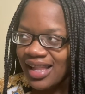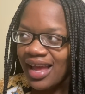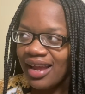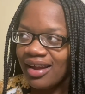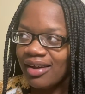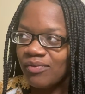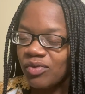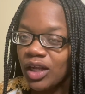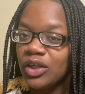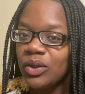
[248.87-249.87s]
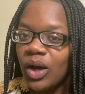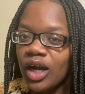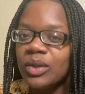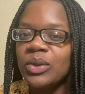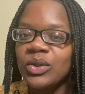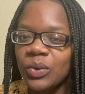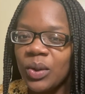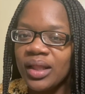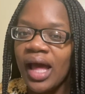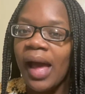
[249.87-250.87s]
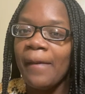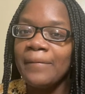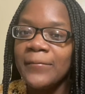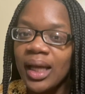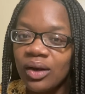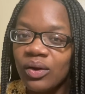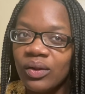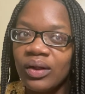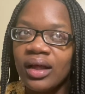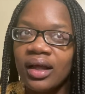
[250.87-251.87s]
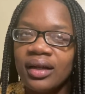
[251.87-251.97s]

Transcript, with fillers: Like, do, are you sure that metal,